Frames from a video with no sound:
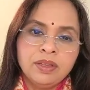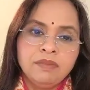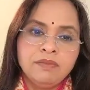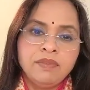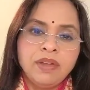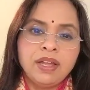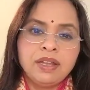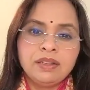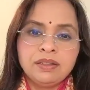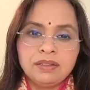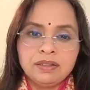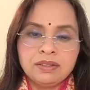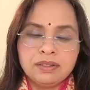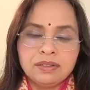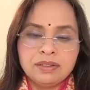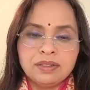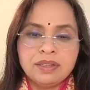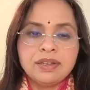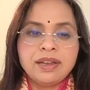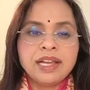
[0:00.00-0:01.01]
When
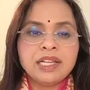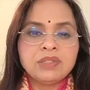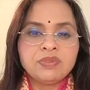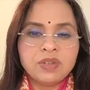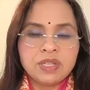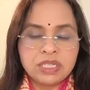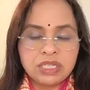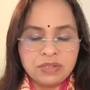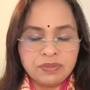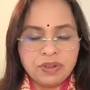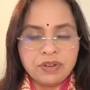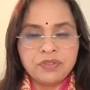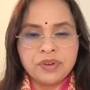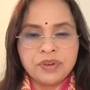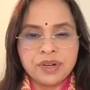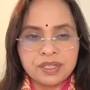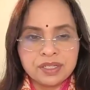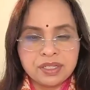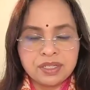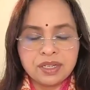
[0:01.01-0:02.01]
the next festival for
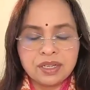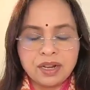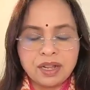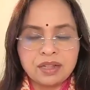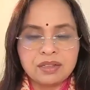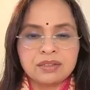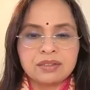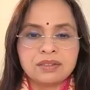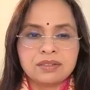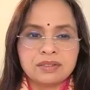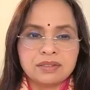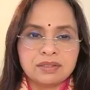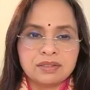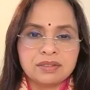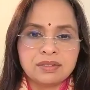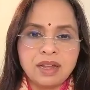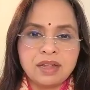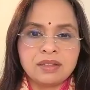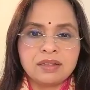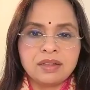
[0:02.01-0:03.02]
Jagannath
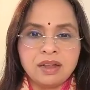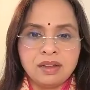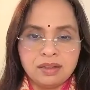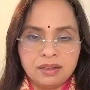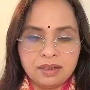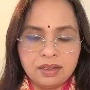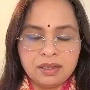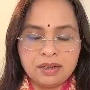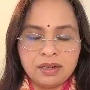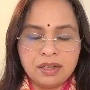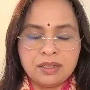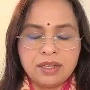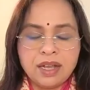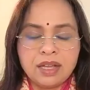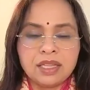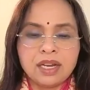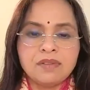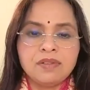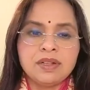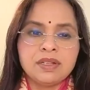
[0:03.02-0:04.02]
Rath
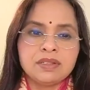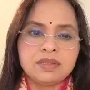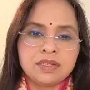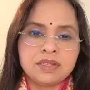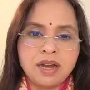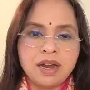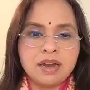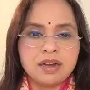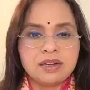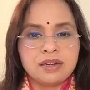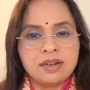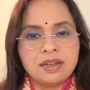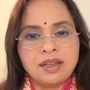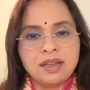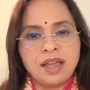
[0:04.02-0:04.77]
Yatra will start,